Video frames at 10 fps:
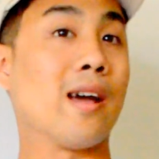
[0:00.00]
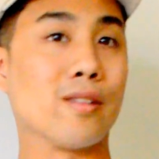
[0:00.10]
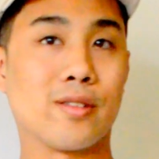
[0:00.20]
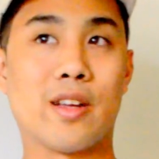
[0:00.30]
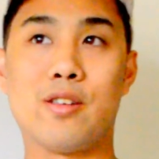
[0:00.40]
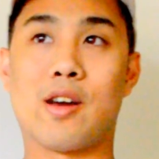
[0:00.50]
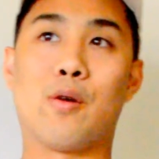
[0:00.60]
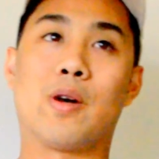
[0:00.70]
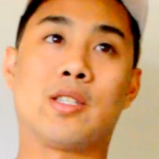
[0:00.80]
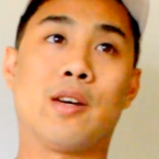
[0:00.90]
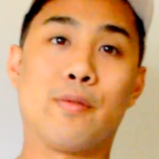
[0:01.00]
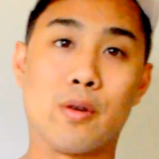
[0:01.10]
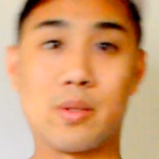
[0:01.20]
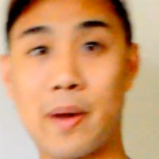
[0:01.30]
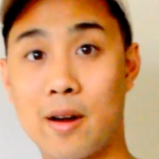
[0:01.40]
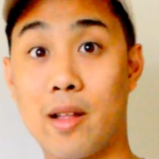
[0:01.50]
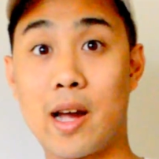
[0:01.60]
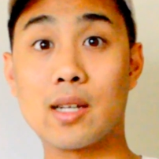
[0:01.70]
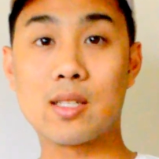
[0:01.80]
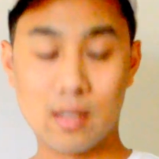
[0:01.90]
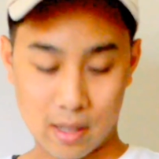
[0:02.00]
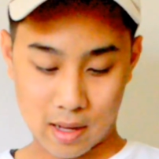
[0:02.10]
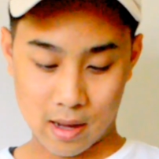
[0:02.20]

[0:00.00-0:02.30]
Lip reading: learned that you got to watch out for is parallax.